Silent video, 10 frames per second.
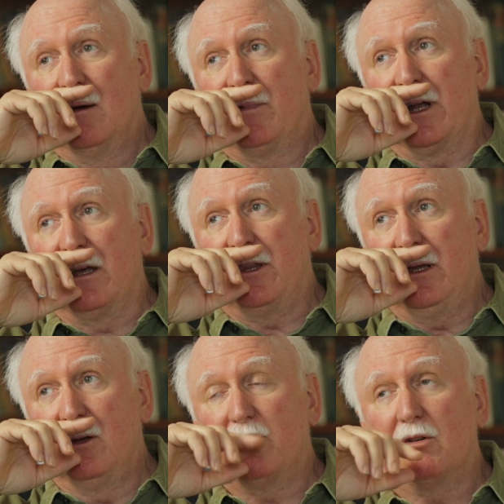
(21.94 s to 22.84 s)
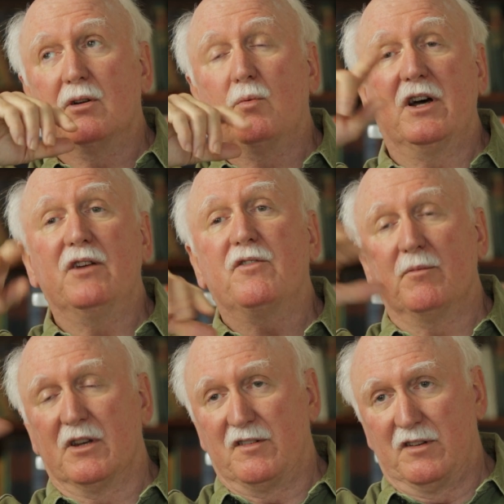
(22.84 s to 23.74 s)
But I think he turned away
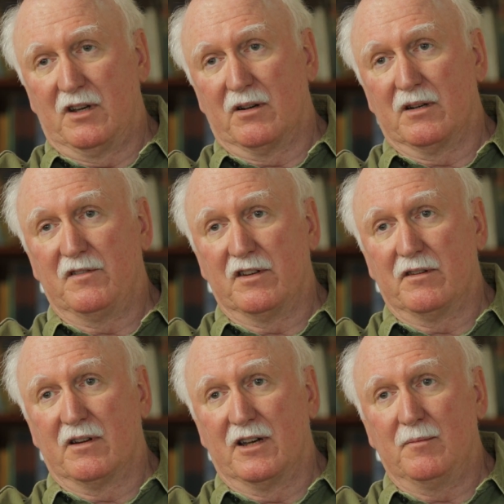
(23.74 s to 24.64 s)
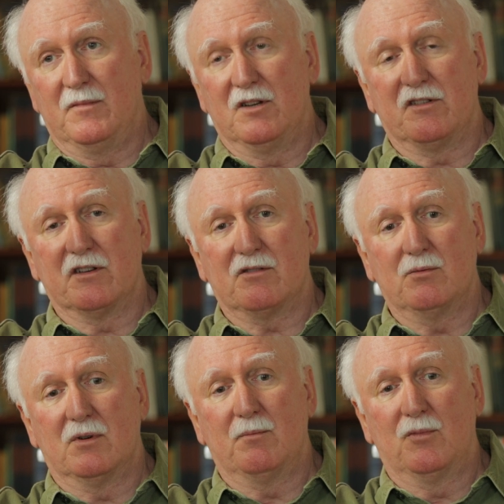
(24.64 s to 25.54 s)
from those narratives in the late music
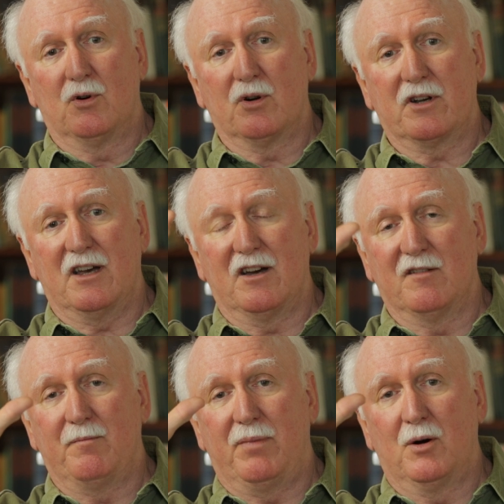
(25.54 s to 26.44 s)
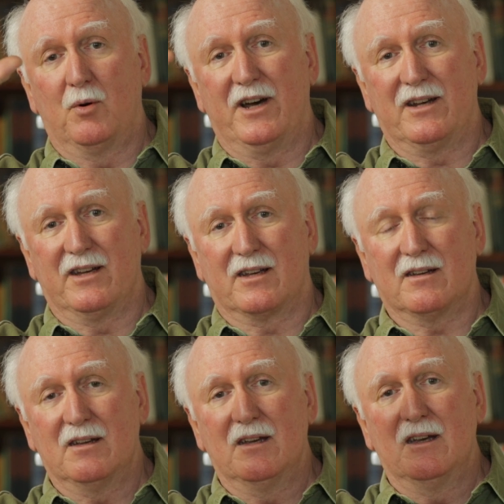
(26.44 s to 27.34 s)
to a more kind of
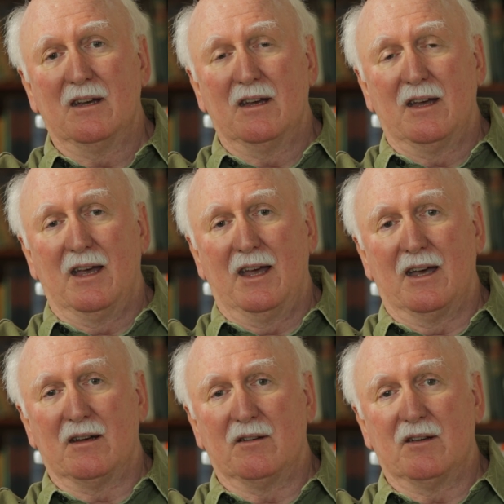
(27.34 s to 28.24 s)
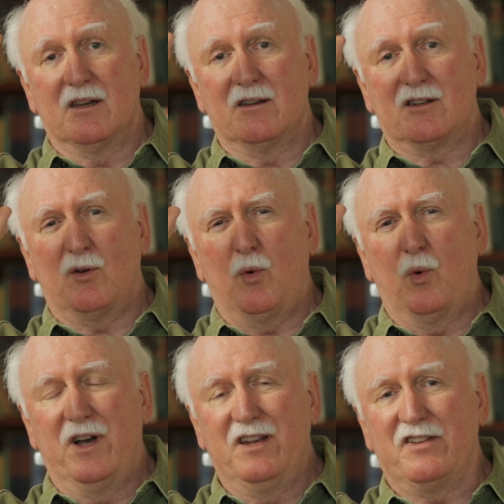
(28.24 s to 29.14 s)
poetic and
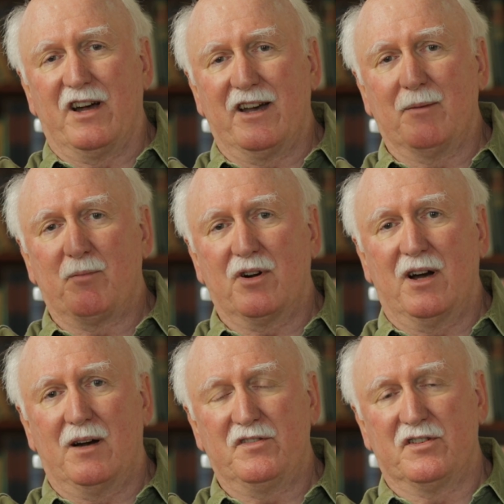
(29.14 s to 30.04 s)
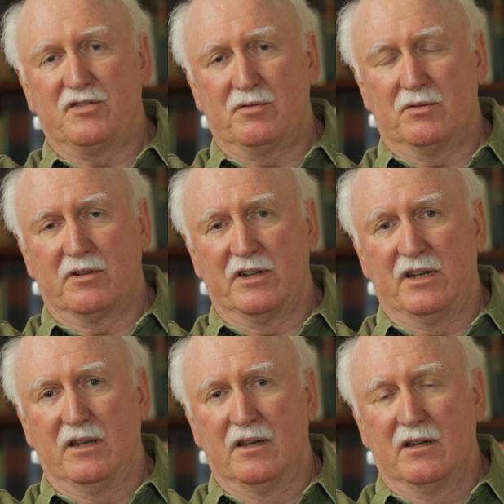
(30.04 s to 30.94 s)
quasi improvisatory